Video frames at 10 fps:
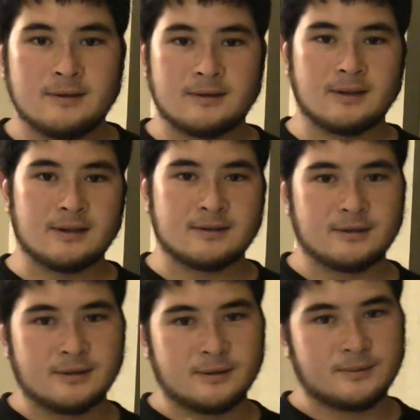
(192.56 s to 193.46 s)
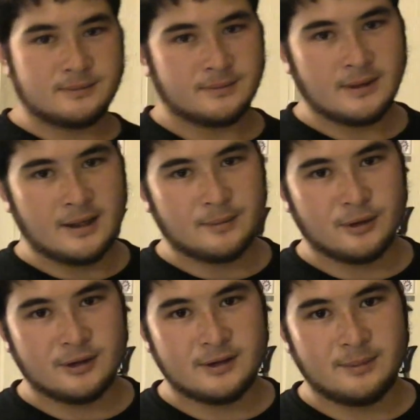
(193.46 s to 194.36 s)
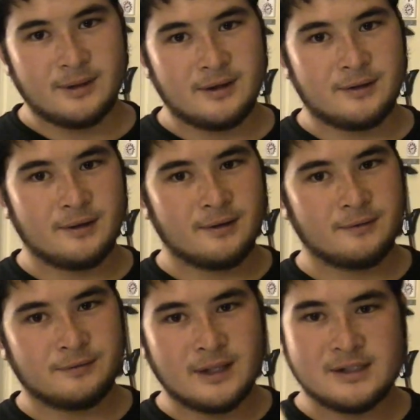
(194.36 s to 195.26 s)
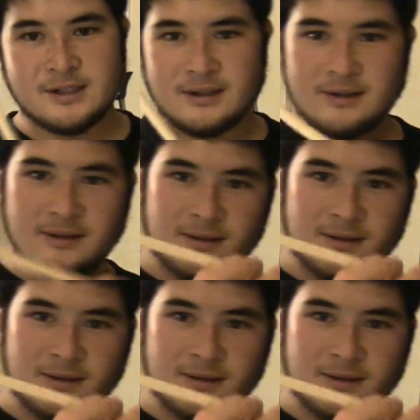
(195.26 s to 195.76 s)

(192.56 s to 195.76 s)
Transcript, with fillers: Alright, so I'm going to be fletching